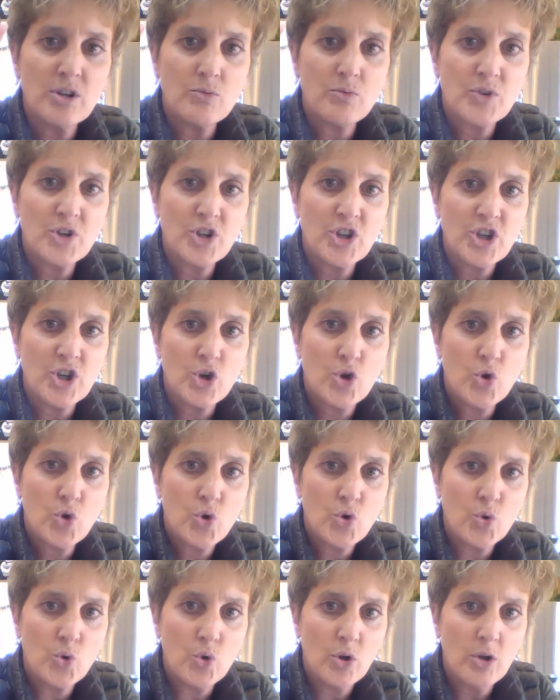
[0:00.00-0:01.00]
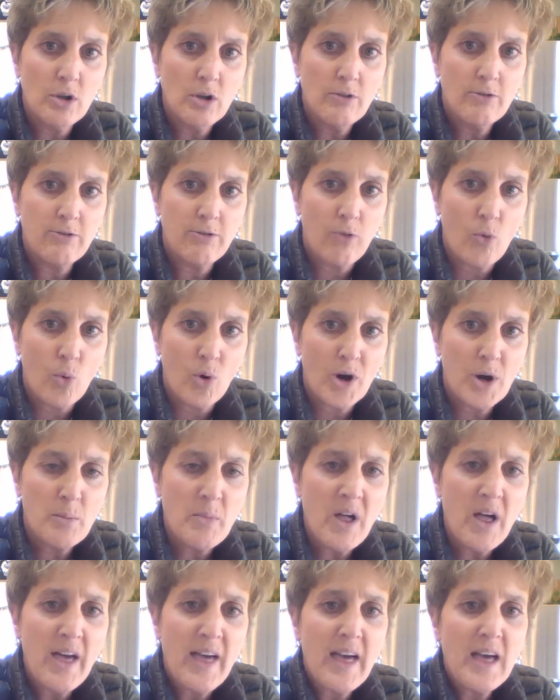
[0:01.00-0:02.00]
really cool
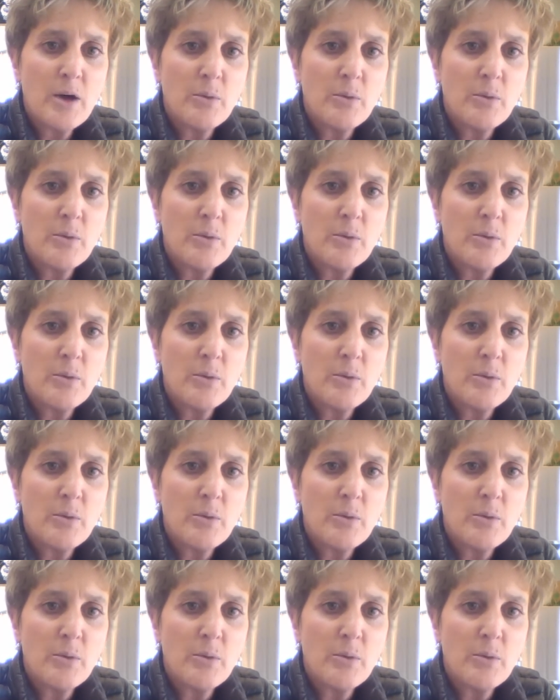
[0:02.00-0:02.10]
form,